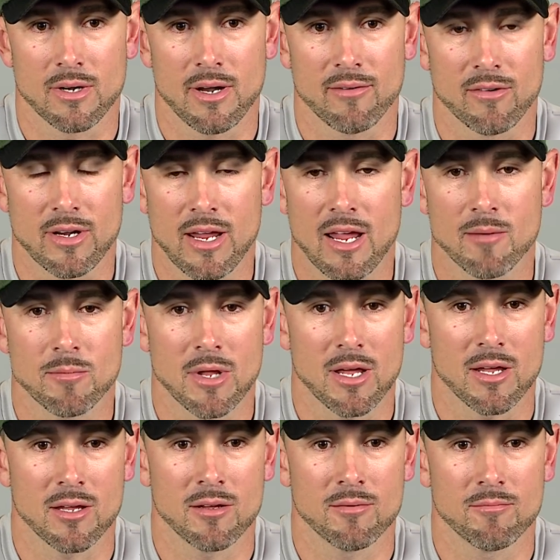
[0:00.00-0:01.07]
every game
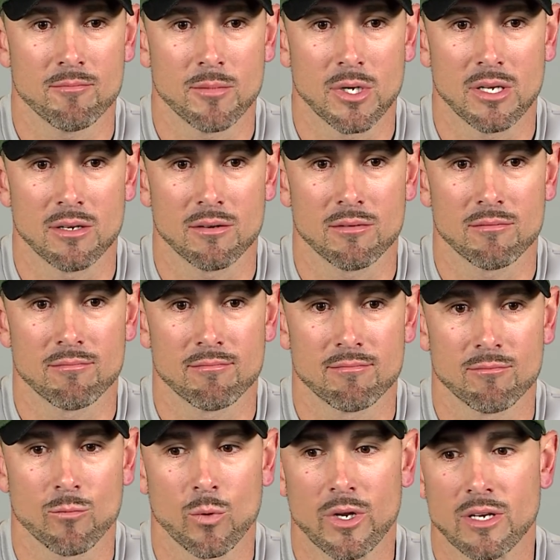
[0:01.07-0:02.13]
day, but
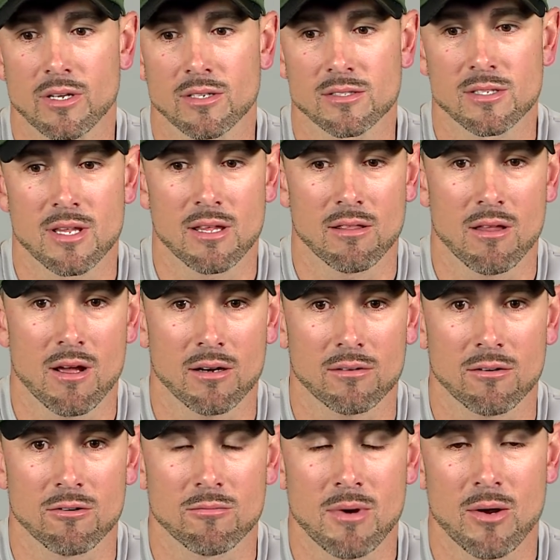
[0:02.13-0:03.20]
what he does in that
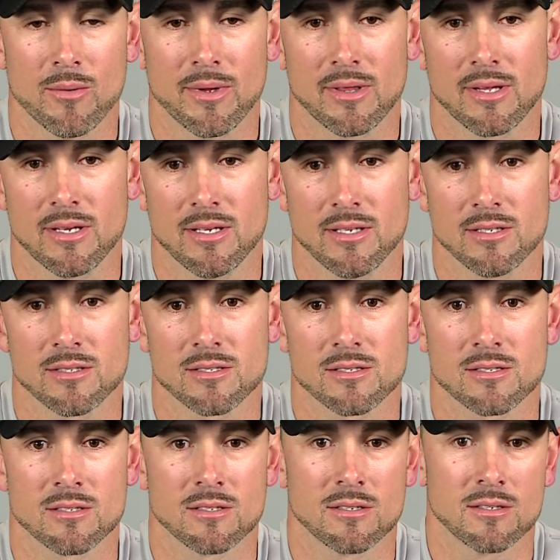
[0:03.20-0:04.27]
locker room, how he
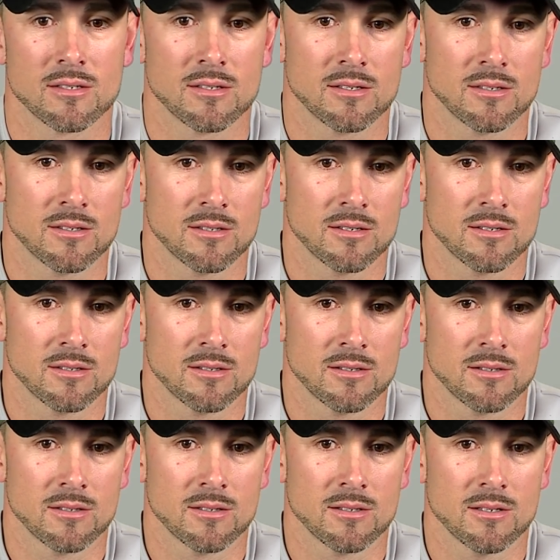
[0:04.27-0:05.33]
leads.
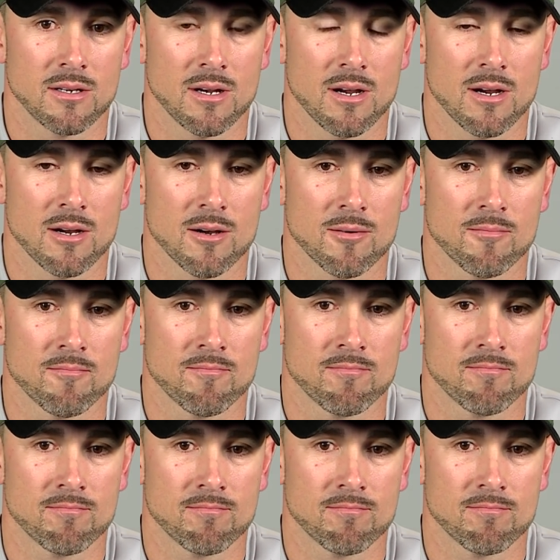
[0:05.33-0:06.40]
You
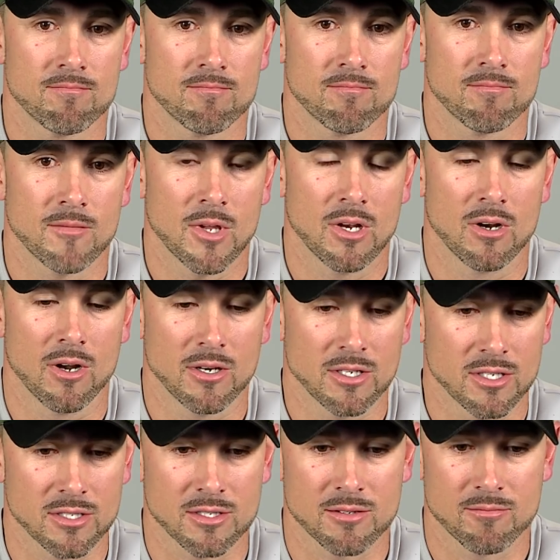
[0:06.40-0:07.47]
know,
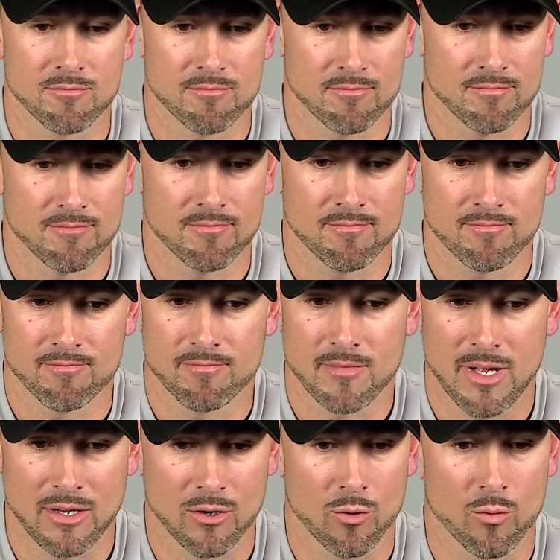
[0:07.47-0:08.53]

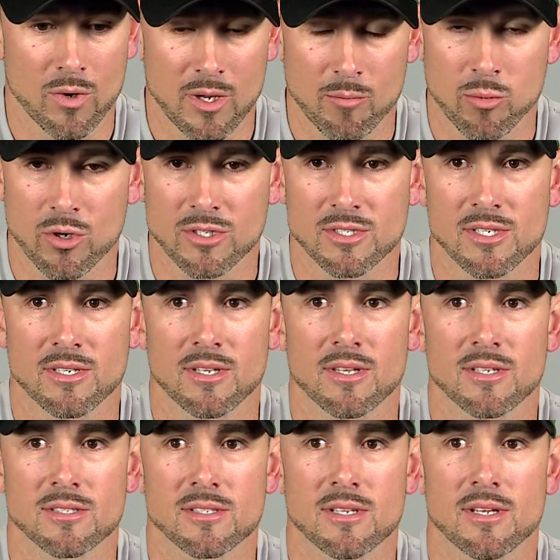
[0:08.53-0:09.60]
I know what he puts into
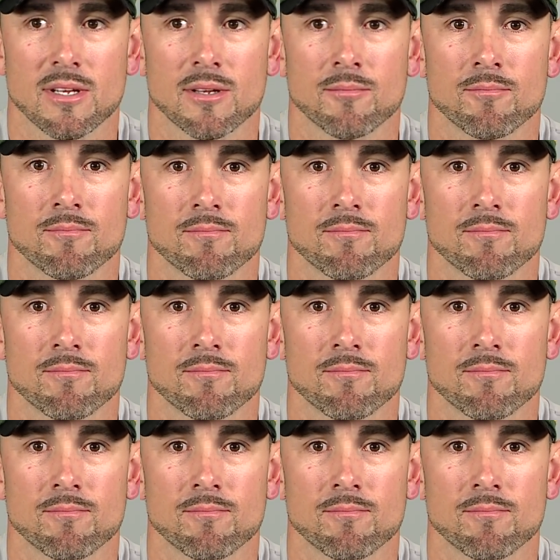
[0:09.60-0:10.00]
this thing.